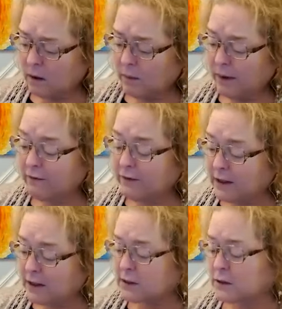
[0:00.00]
we have
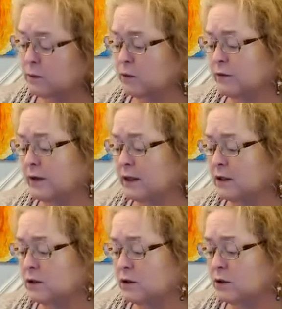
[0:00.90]
Venus move
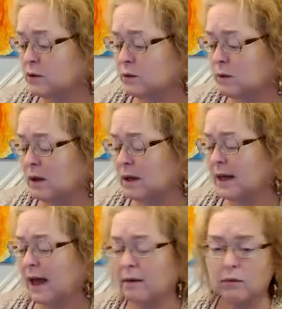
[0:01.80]
into
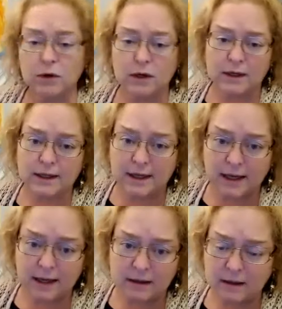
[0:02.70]
Capricorn on the
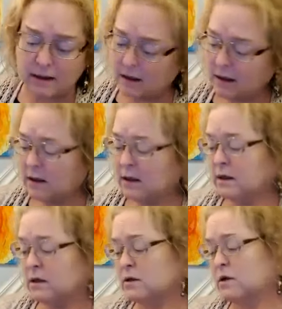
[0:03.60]
9th.
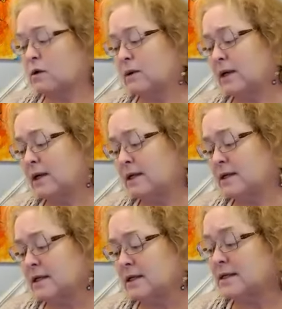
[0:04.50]
So it
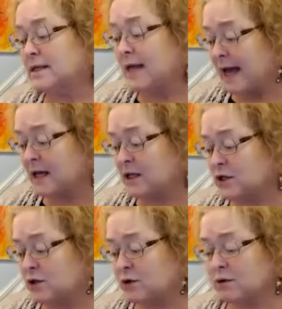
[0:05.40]
is in Sag,
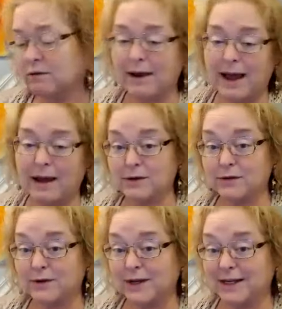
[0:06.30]
your house
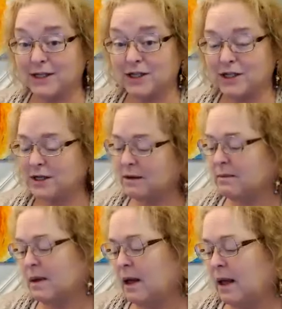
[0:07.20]
of relationship,
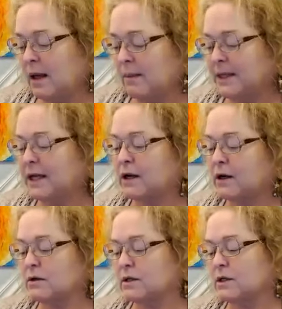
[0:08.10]
but then it
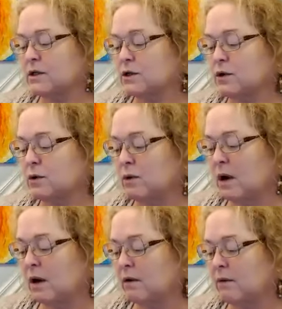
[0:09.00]
goes into
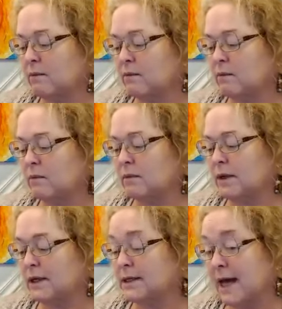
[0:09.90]

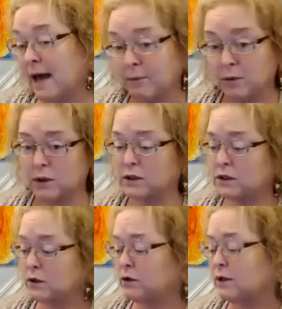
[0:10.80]
Capricorn.
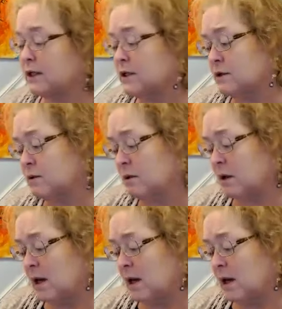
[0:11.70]
So you need to